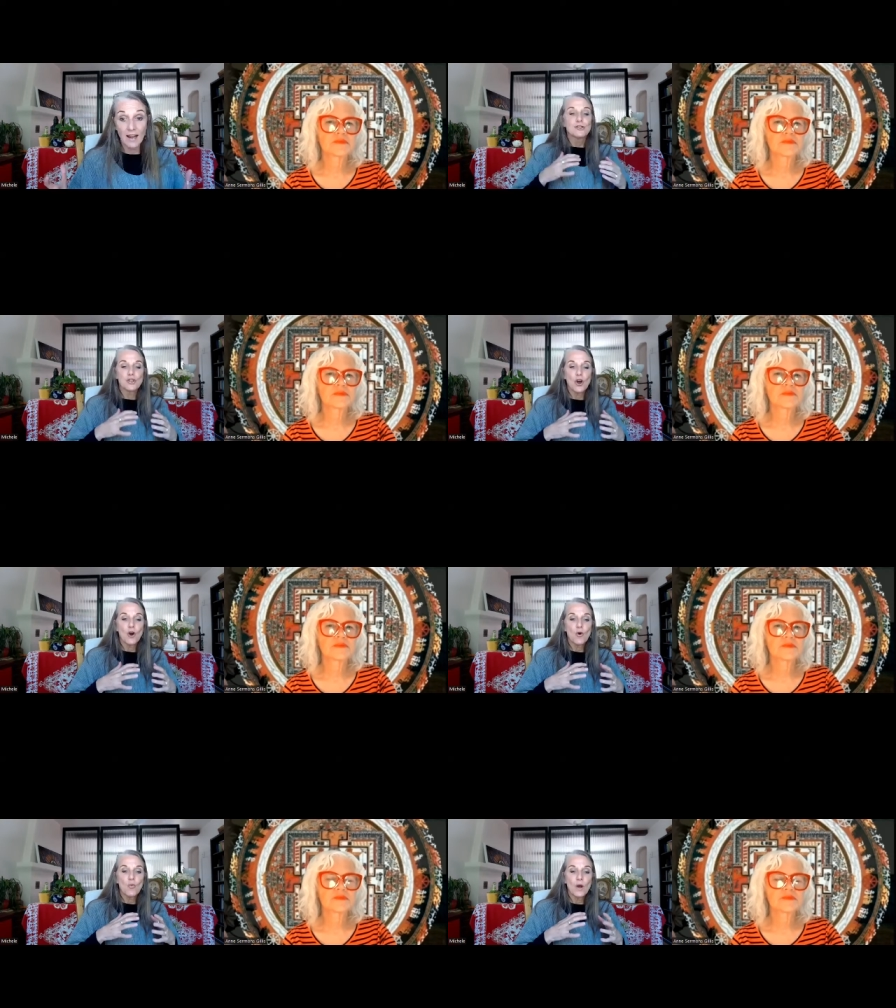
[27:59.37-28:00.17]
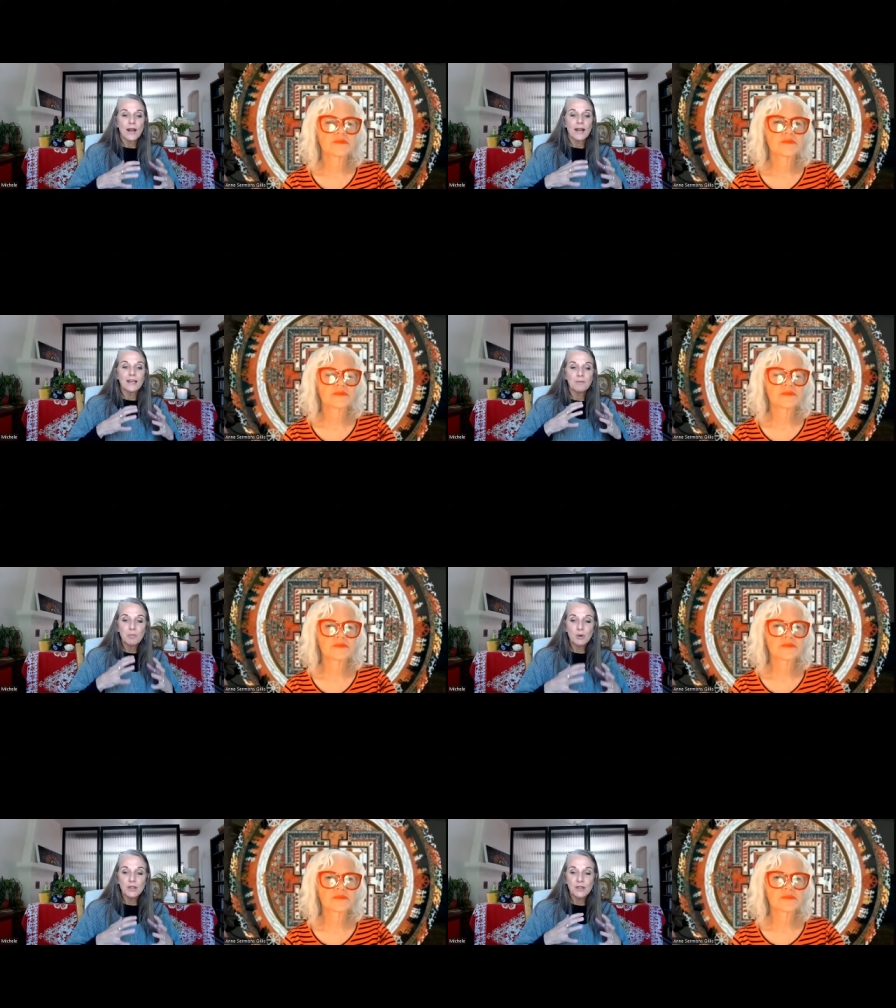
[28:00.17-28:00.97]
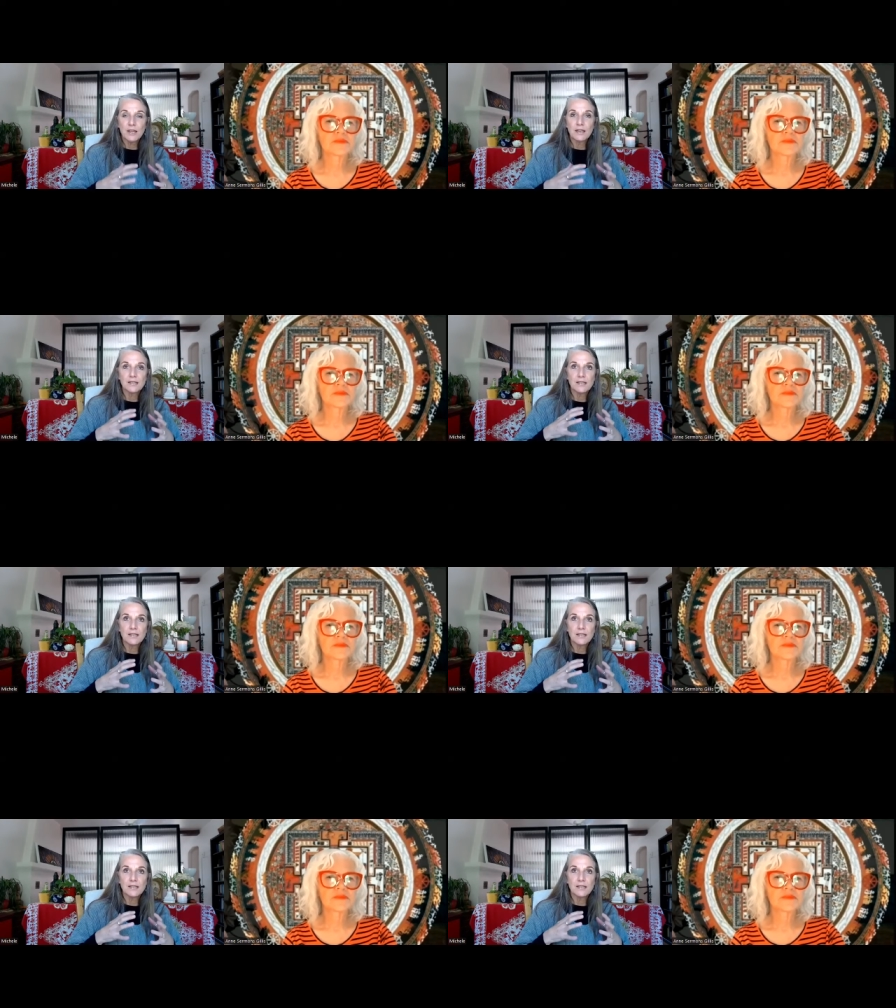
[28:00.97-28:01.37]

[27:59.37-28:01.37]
So when I can put things